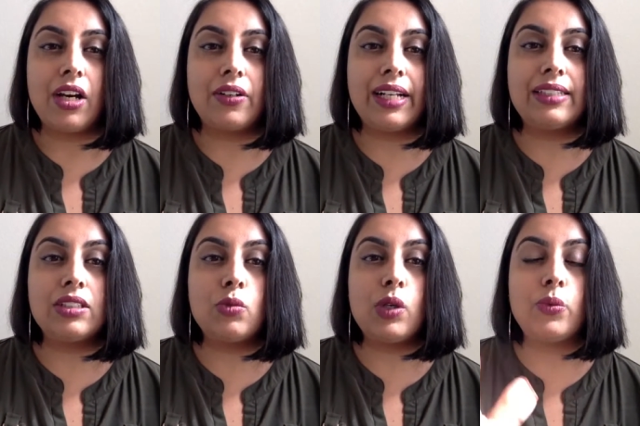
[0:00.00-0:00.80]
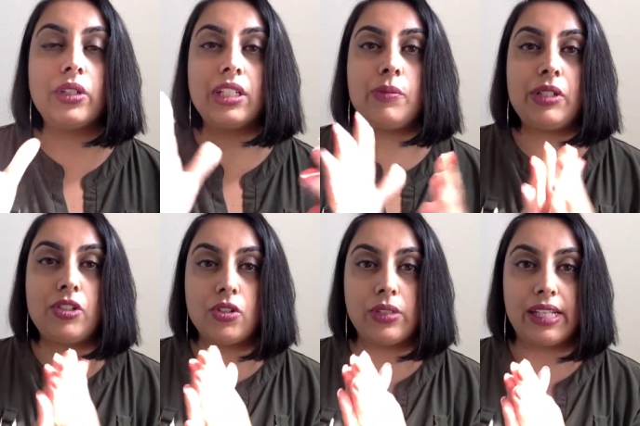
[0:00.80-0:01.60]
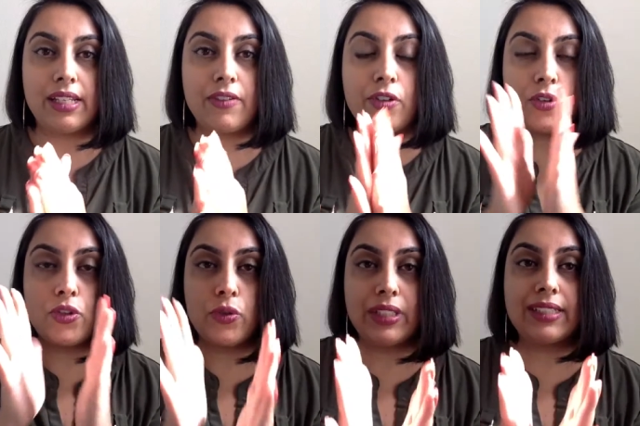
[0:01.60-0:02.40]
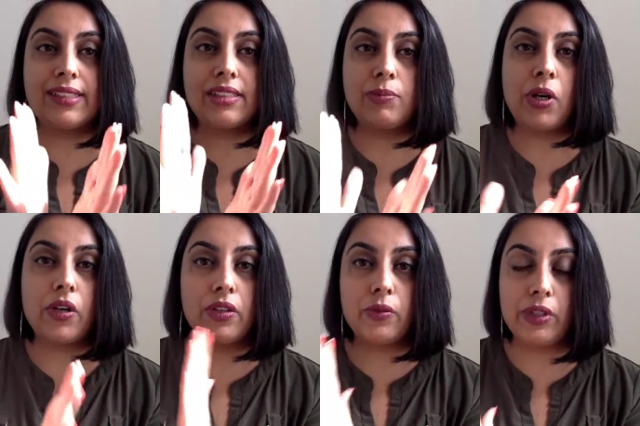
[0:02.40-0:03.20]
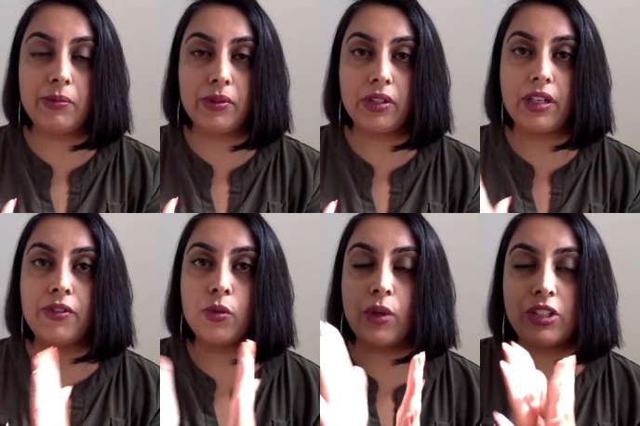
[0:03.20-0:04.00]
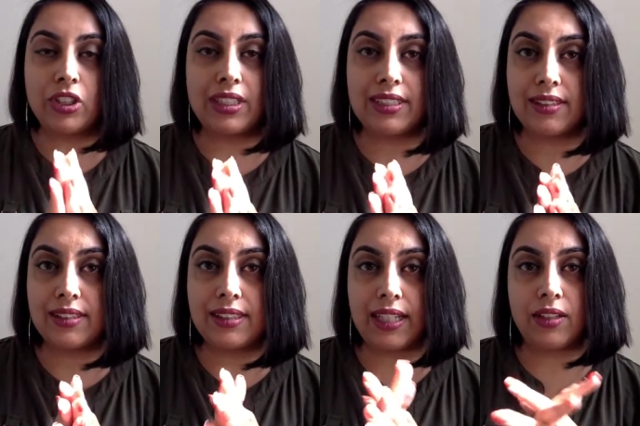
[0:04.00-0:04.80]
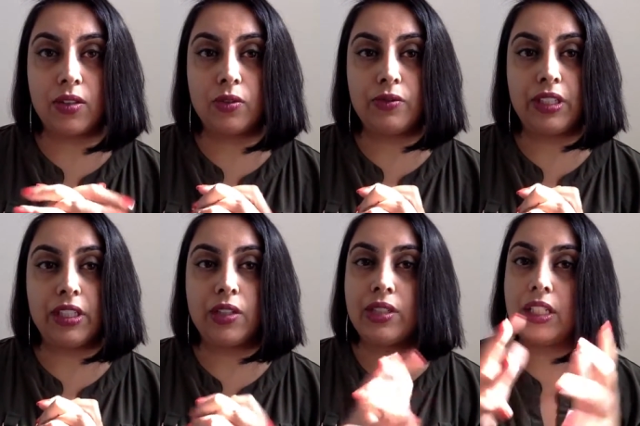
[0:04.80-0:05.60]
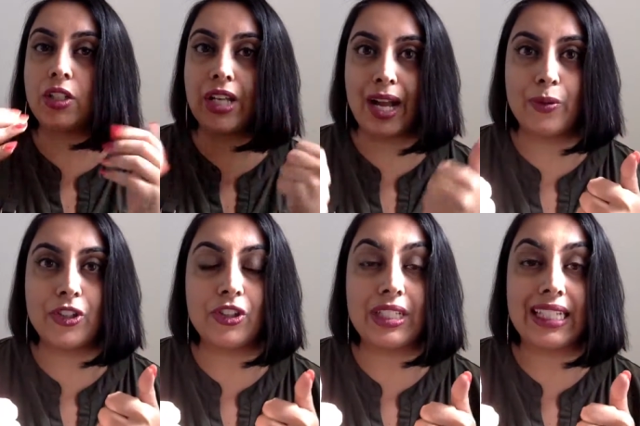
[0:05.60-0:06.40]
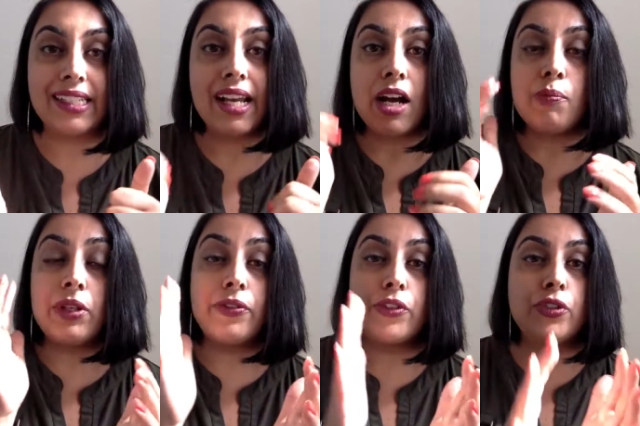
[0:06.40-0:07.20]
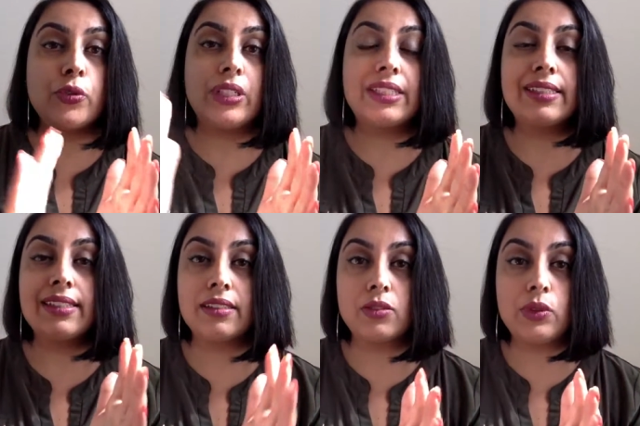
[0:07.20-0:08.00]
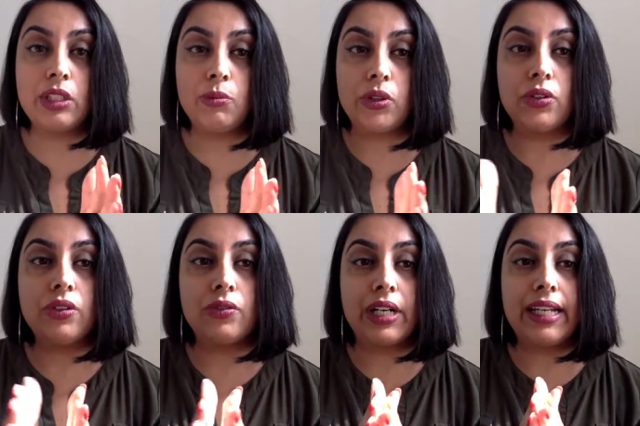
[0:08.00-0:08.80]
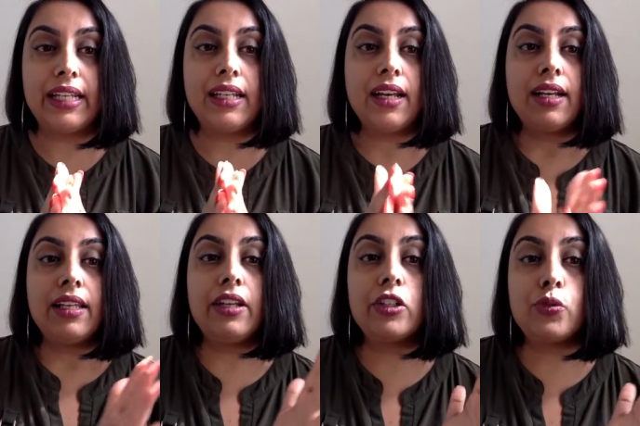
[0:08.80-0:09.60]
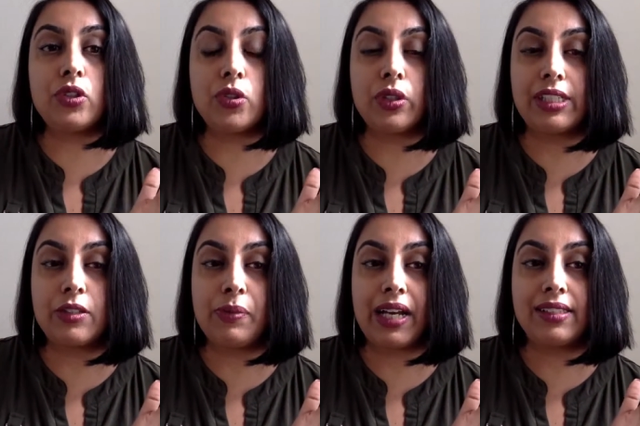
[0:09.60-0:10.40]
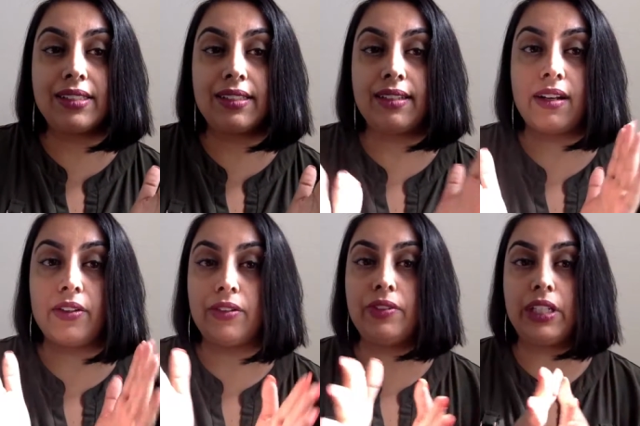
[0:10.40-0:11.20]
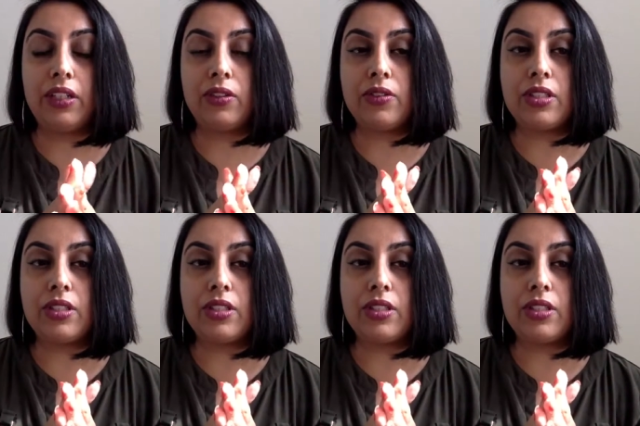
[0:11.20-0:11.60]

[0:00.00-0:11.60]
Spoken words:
All right, so what we're going to be doing, if you're doing this as a part of the reboot, if you're watching this as a standalone video, then you got what you need. But if you're doing this as the reboot, right, here's what to expect in the other videos.